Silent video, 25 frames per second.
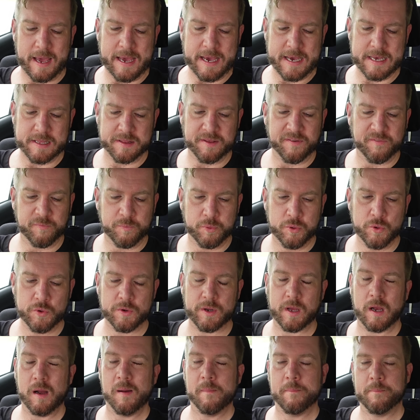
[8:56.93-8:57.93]
And they've
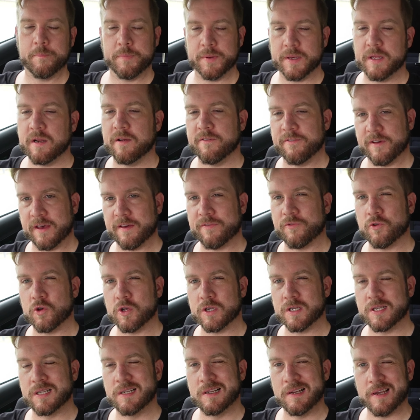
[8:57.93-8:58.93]
put a bit of
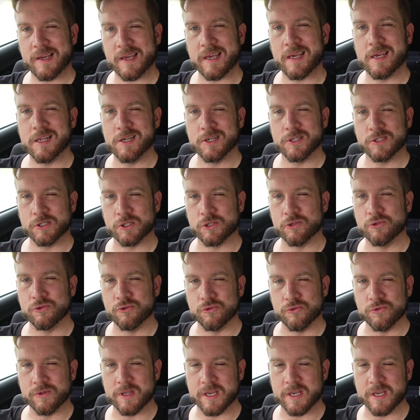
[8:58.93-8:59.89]
effort into